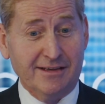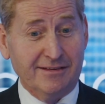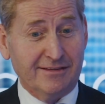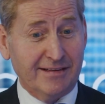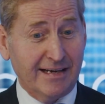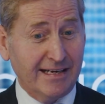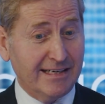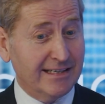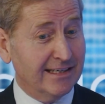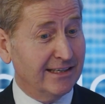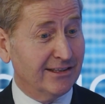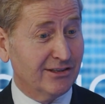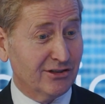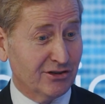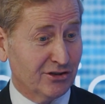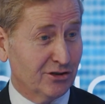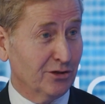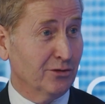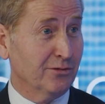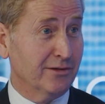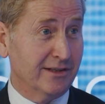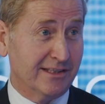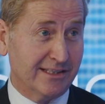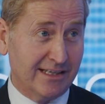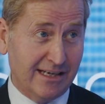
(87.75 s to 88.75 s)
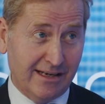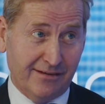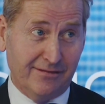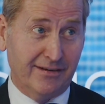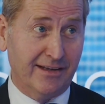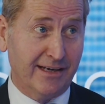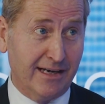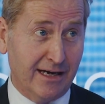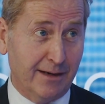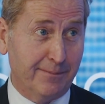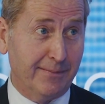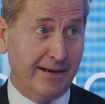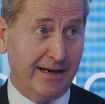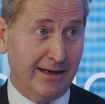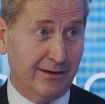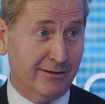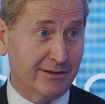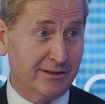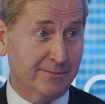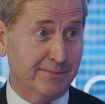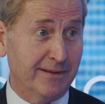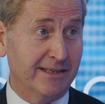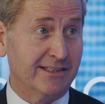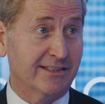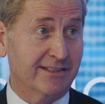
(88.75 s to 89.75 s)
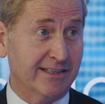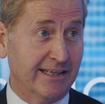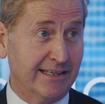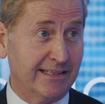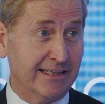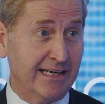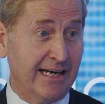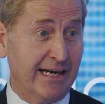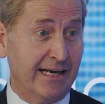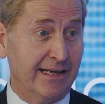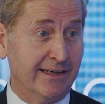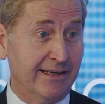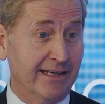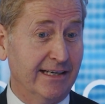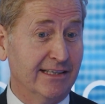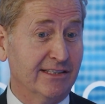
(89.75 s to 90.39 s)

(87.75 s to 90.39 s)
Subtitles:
they need to sort this levelling up out as best they can.